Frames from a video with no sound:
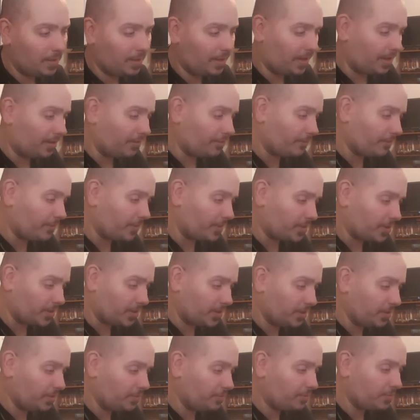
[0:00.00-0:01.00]
gear
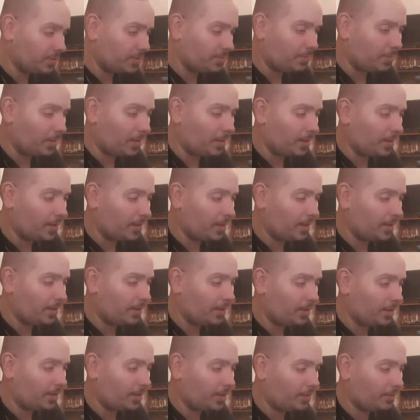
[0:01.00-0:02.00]
that's used by,
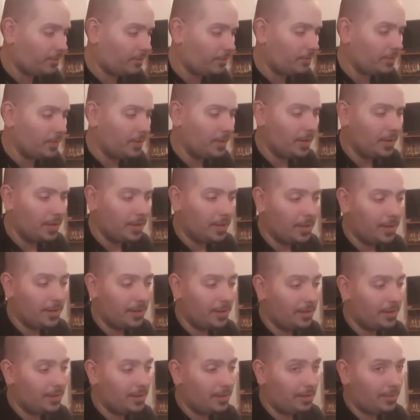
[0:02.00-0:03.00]

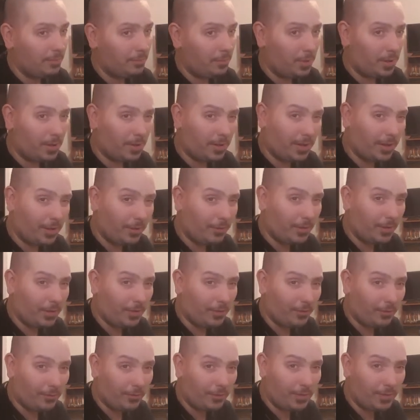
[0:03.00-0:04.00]
military
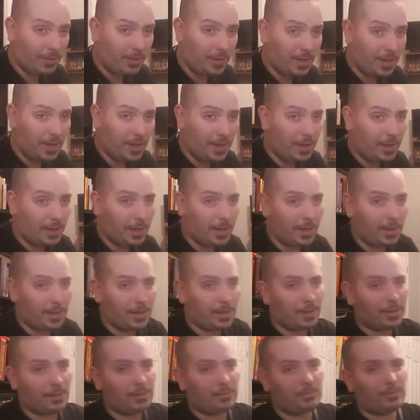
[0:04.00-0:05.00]
currently
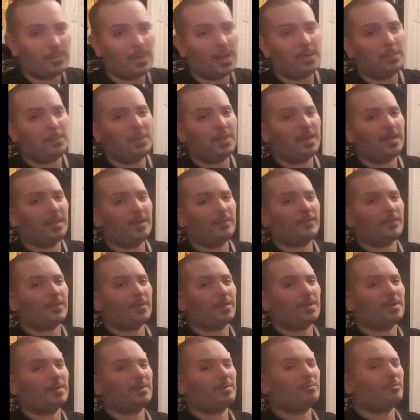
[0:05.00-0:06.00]
and maybe
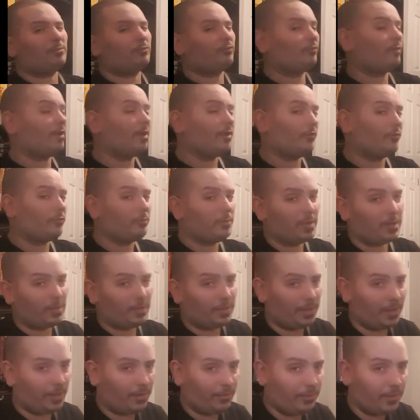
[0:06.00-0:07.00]
even prior
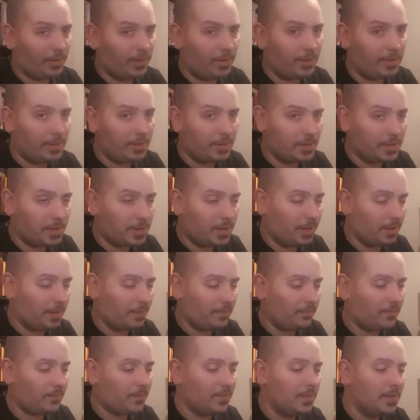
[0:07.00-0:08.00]
military
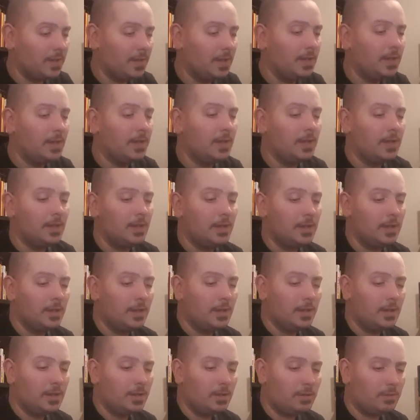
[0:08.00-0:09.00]
stuff.
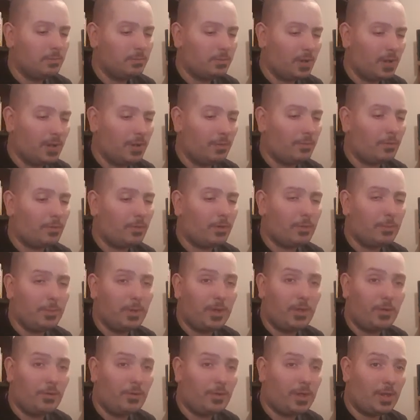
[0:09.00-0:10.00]
But we're going to
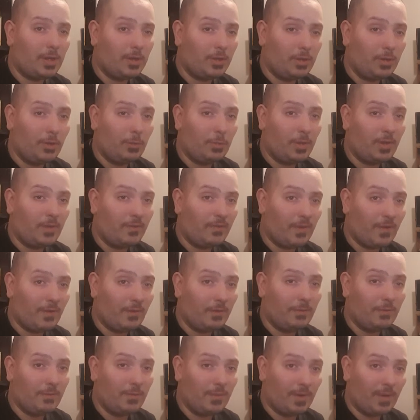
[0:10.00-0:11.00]
be doing a little bit
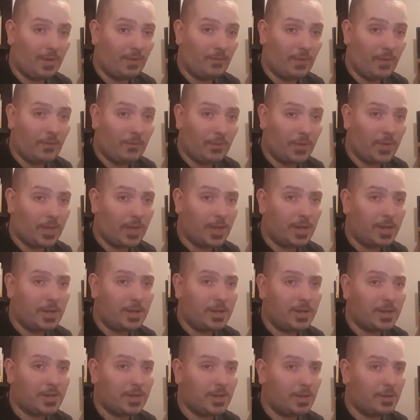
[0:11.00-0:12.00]
of
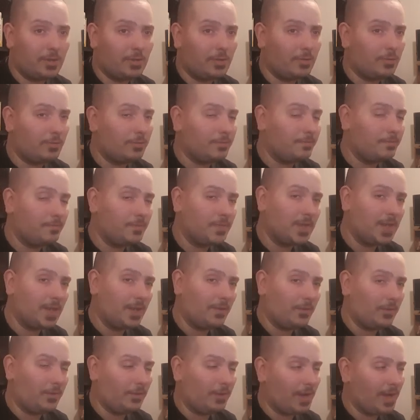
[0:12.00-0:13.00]
everything, so
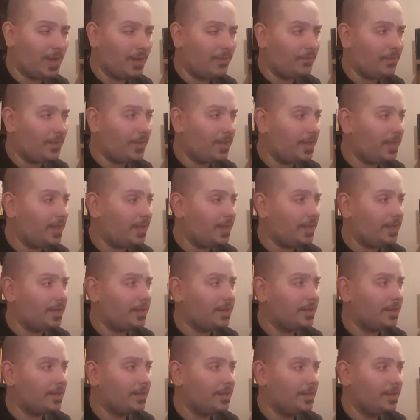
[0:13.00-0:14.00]
if you have
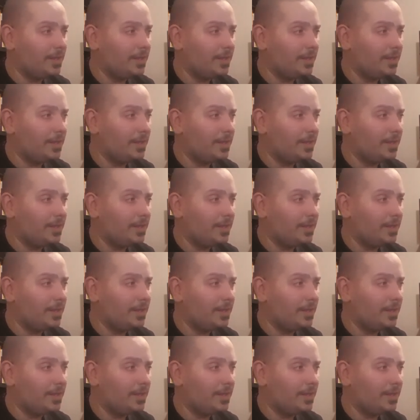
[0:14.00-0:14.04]
any